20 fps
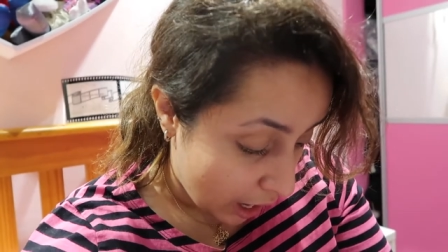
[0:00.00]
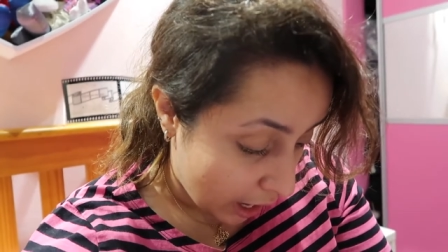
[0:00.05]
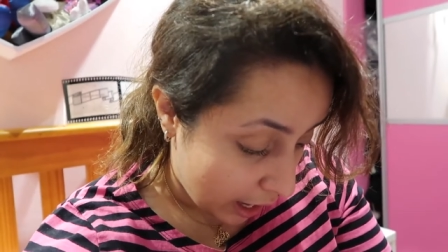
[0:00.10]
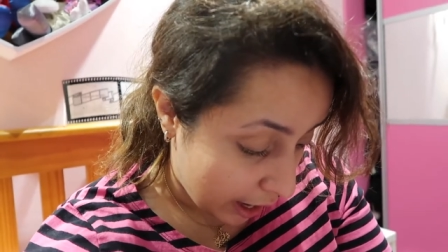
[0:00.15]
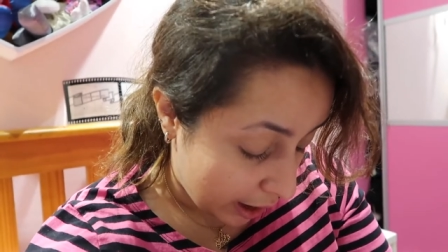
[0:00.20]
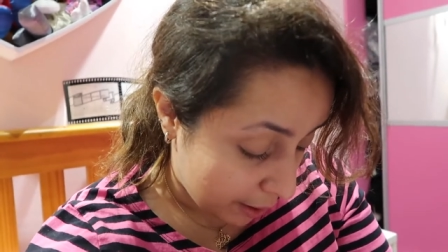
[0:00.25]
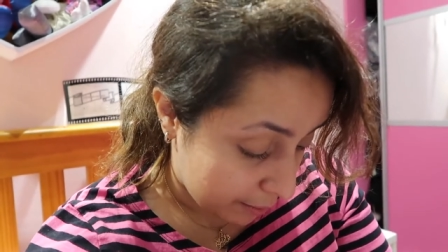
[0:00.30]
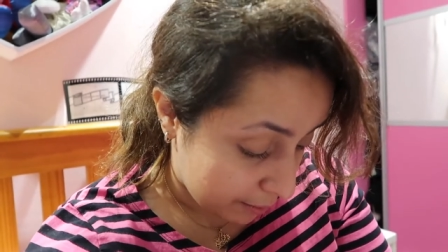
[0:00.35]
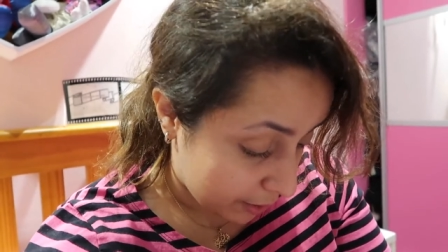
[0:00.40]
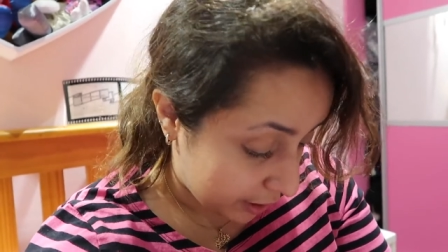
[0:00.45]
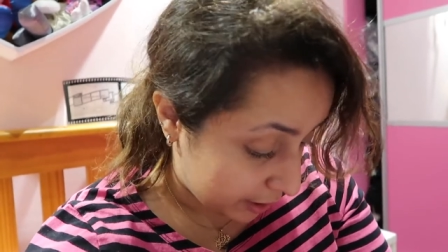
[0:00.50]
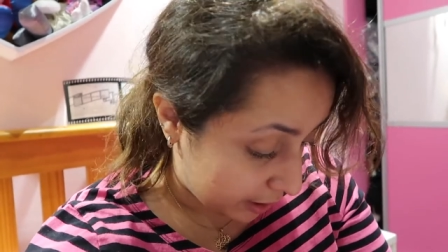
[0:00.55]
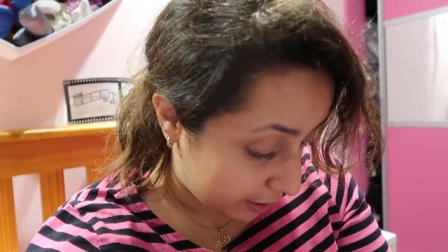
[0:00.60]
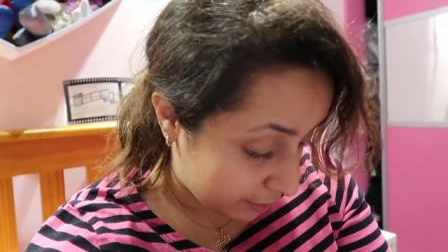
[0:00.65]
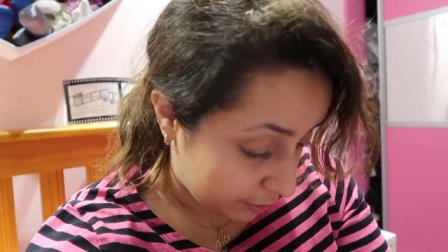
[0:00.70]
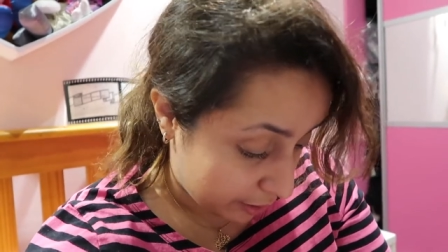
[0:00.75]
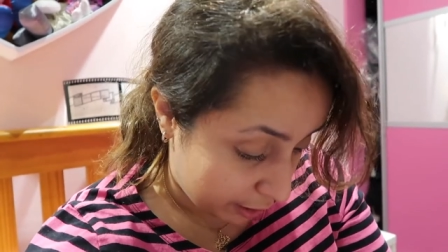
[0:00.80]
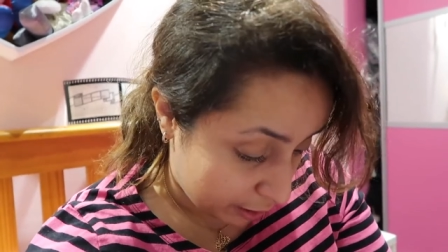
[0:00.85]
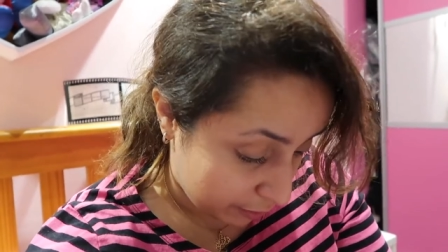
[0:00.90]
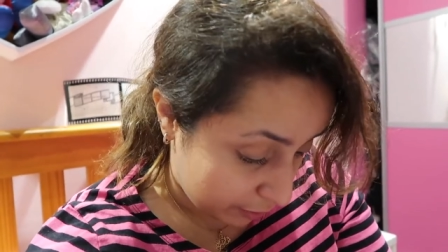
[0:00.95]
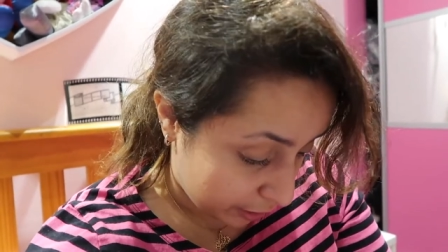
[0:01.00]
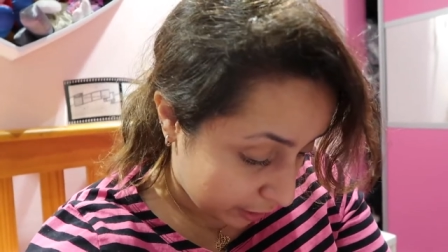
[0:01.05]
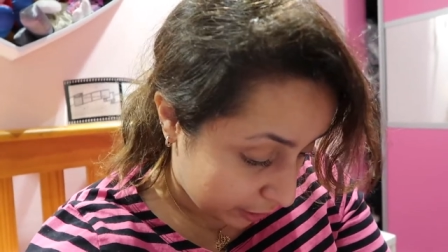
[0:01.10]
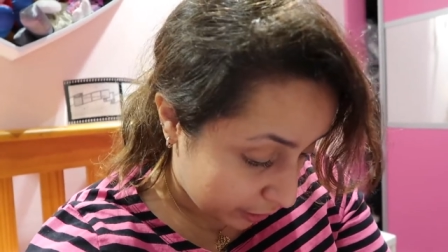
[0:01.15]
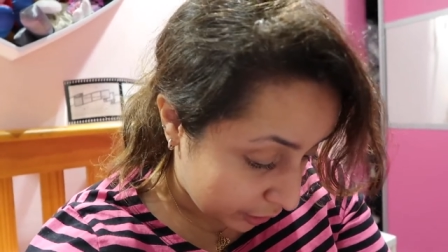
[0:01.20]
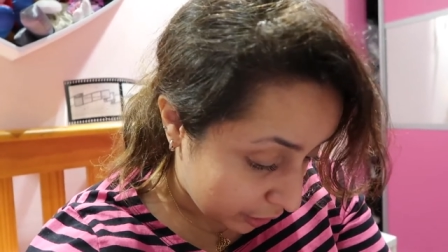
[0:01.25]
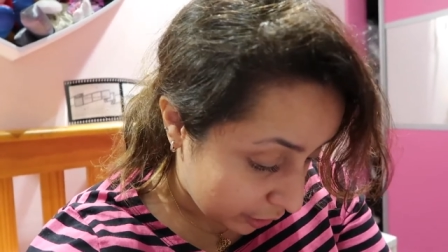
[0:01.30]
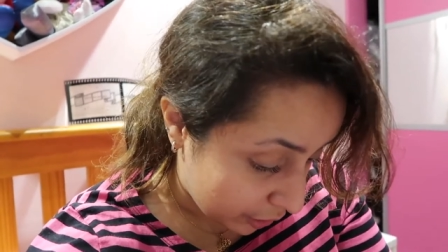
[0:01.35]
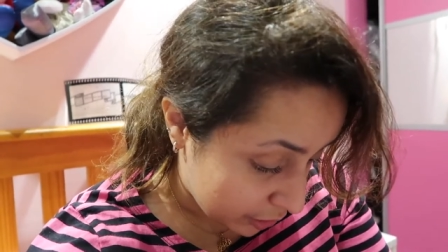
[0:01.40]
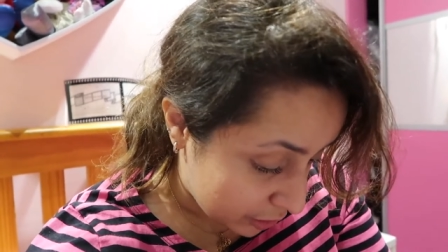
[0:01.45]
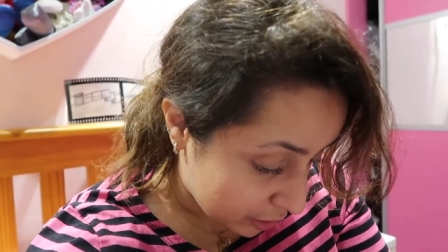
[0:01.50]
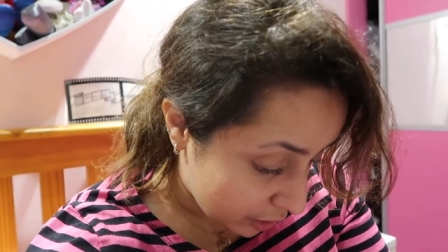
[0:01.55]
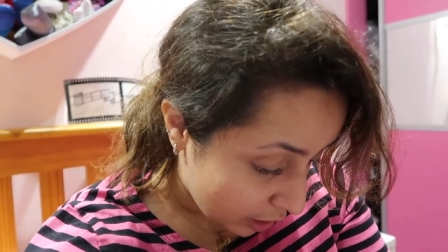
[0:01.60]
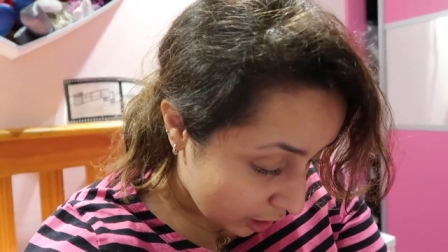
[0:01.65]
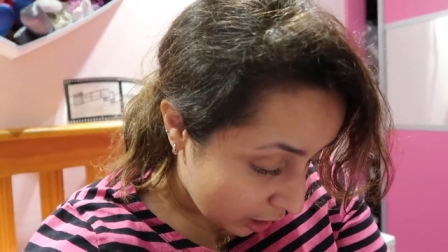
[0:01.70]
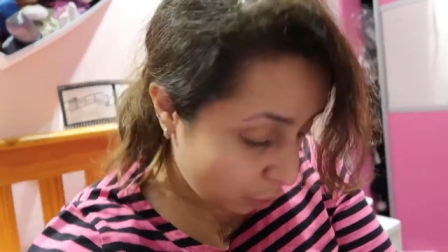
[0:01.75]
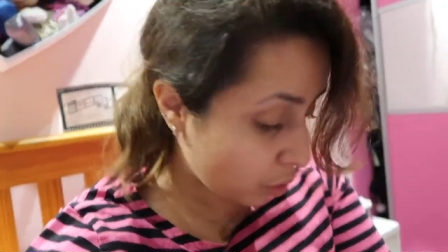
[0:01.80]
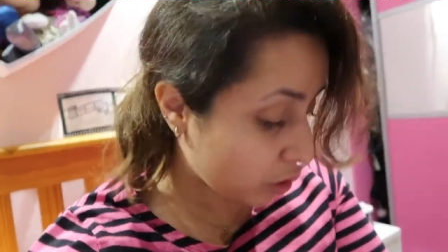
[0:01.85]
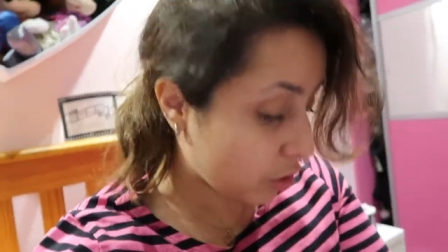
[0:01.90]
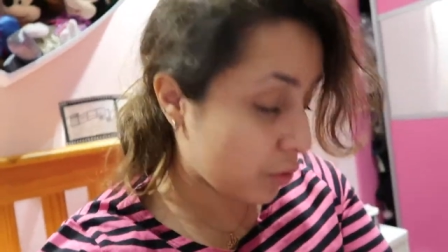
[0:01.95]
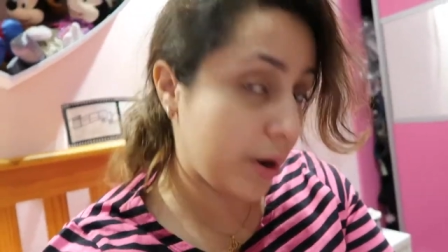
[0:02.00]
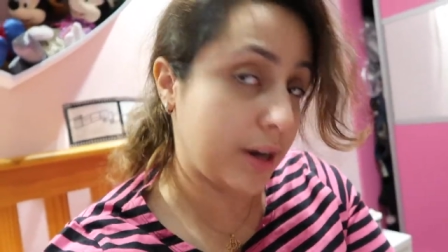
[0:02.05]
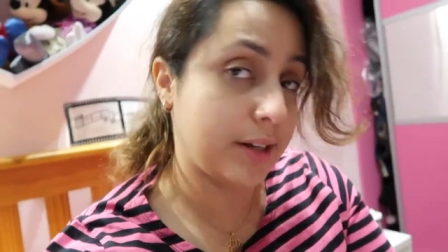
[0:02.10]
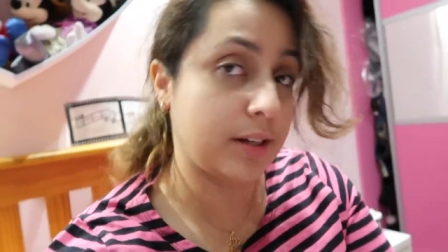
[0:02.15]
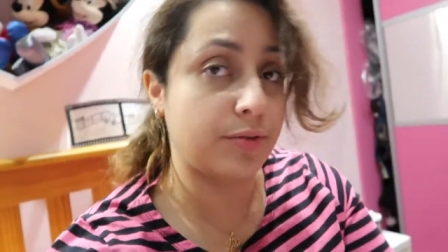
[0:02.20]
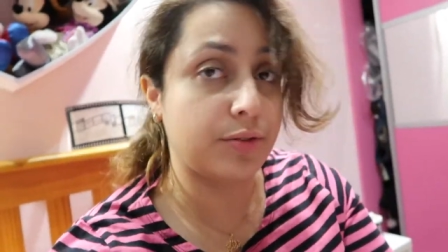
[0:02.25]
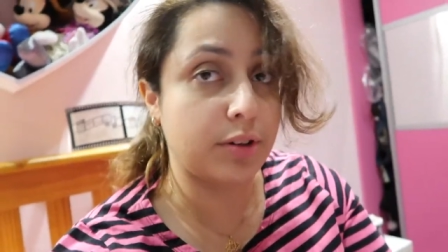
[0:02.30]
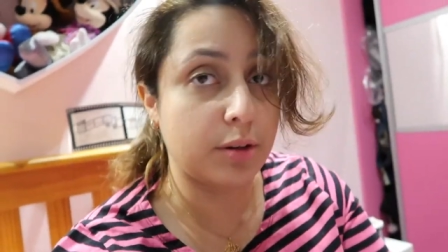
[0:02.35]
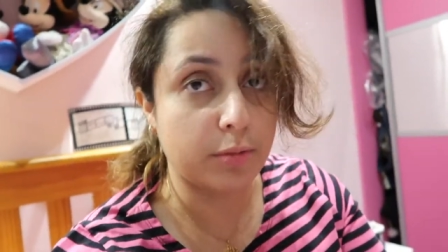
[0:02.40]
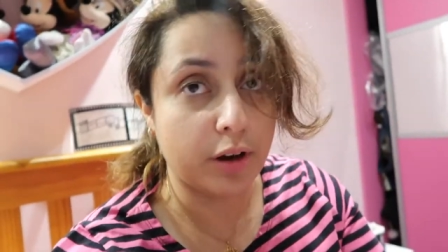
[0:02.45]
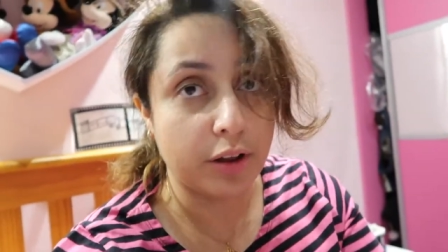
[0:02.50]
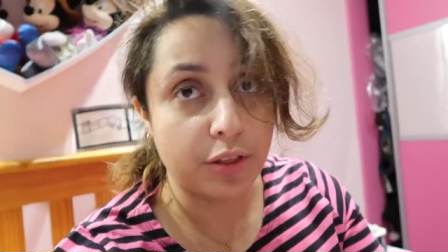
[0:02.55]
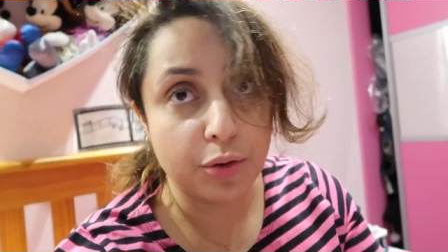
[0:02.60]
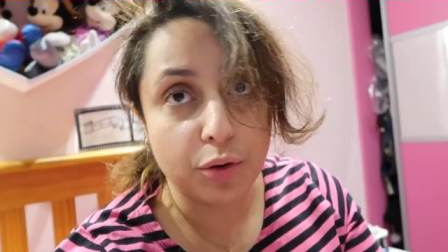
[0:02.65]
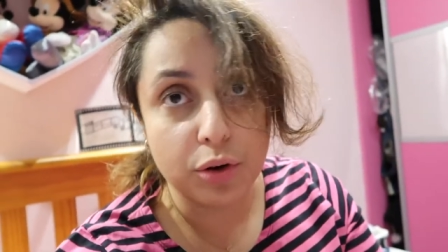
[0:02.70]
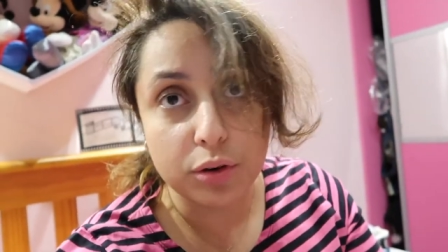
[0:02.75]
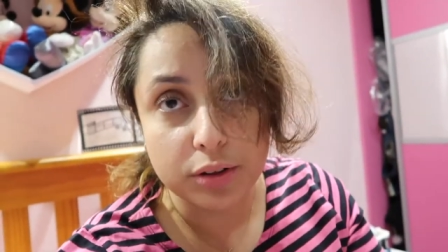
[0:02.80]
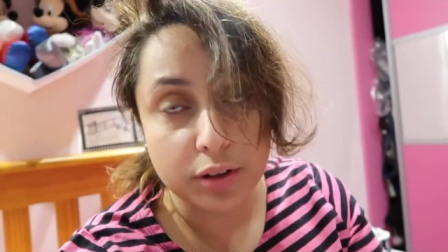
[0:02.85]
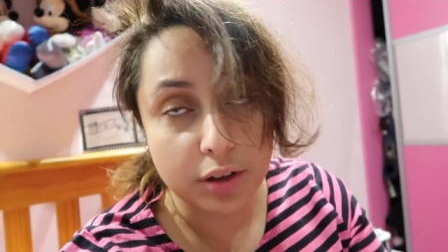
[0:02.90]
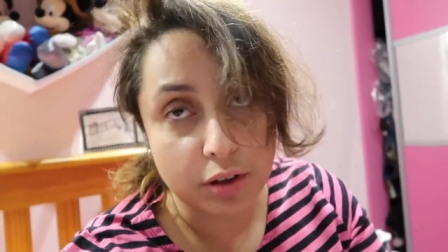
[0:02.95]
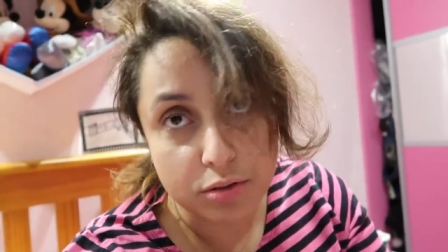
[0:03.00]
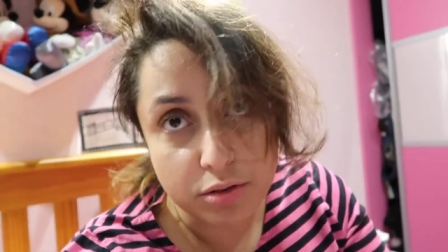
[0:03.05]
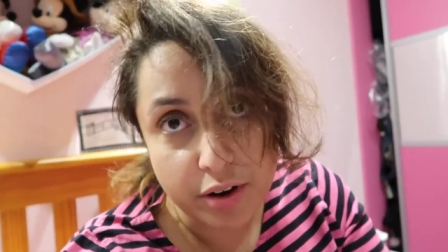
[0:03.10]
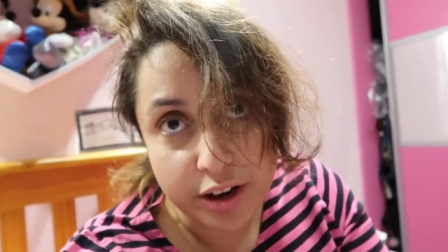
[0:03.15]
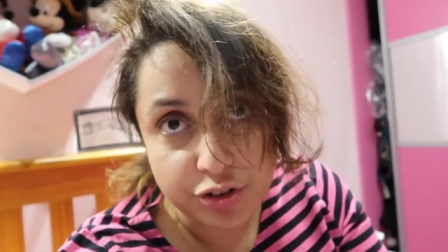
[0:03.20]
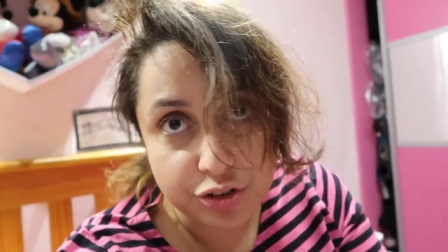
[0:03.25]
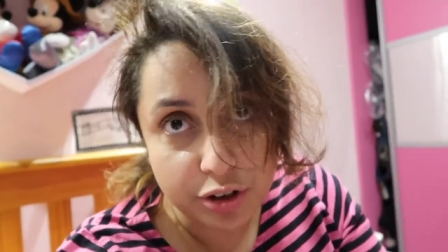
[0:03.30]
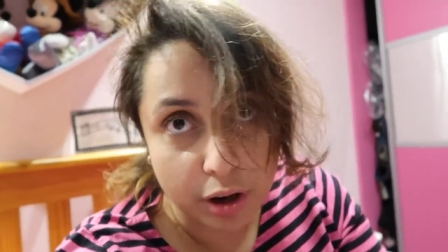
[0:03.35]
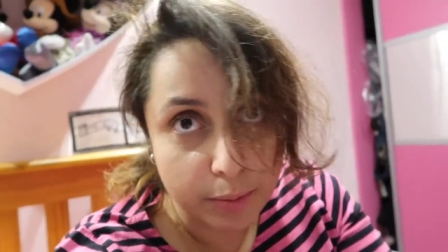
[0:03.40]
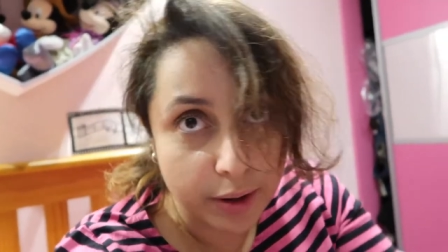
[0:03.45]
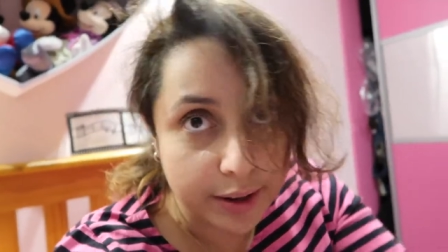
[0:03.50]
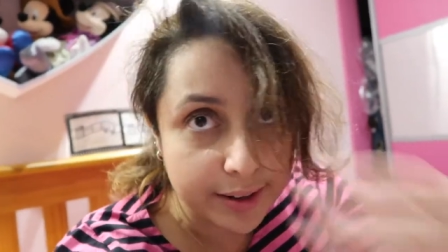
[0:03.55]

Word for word: Again, very, very good. The whole creative team, I thought, did a great job.